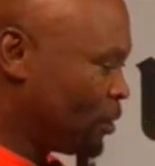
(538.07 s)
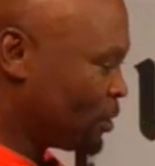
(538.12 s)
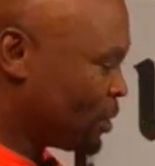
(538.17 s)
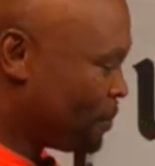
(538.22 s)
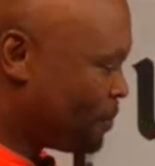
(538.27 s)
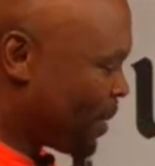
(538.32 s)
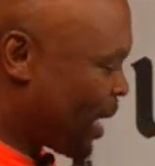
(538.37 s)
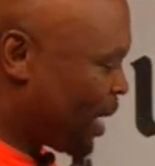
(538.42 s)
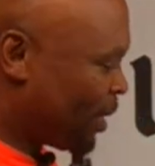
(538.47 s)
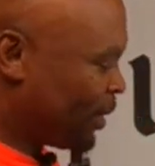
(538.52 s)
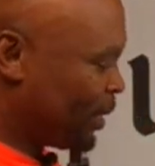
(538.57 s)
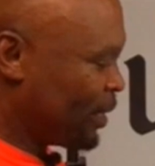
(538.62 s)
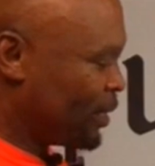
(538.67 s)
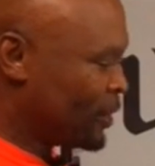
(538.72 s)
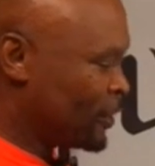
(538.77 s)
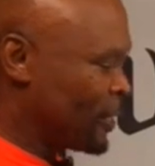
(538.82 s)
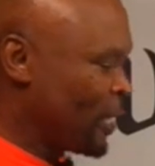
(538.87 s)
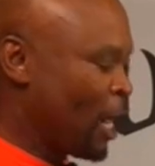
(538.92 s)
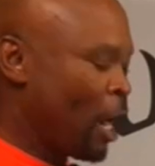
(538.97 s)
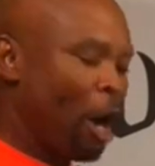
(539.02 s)
is about
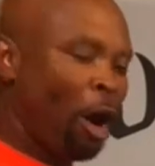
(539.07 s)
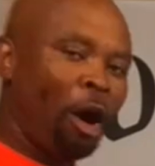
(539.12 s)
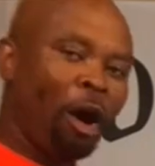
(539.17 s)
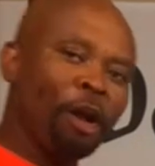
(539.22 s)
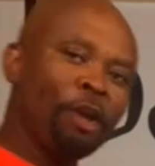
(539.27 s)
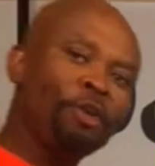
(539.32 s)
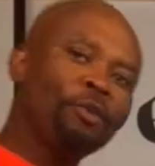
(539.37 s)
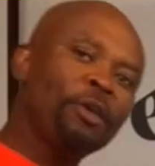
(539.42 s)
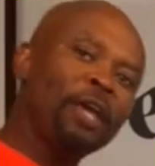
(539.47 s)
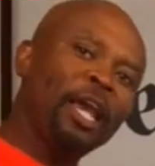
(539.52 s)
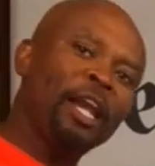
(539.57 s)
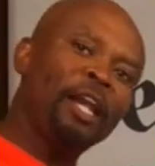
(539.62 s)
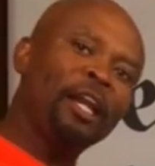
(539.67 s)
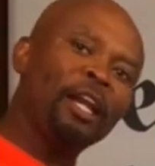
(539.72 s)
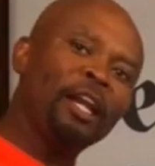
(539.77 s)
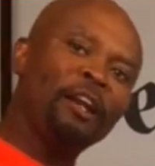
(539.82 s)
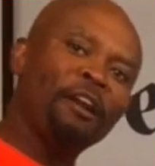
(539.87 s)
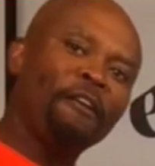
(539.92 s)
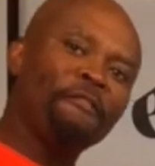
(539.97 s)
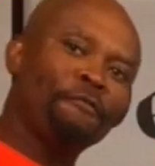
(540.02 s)
is, are you
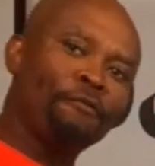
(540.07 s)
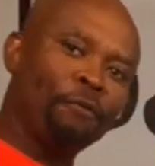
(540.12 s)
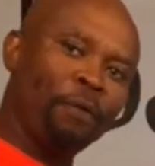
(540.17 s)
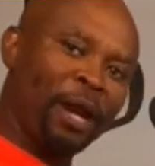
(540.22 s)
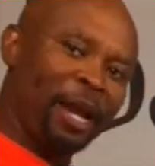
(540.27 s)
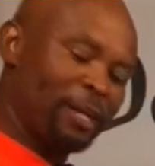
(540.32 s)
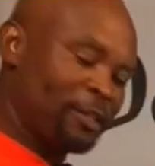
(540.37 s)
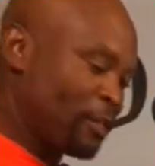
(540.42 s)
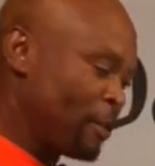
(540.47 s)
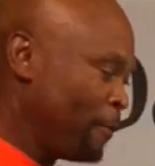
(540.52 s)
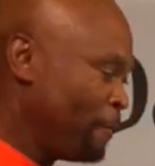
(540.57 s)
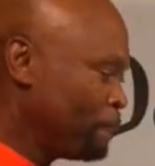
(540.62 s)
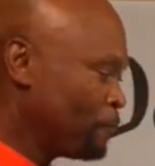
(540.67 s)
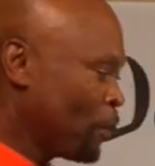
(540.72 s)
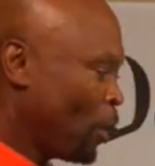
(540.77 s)
getting enough rest?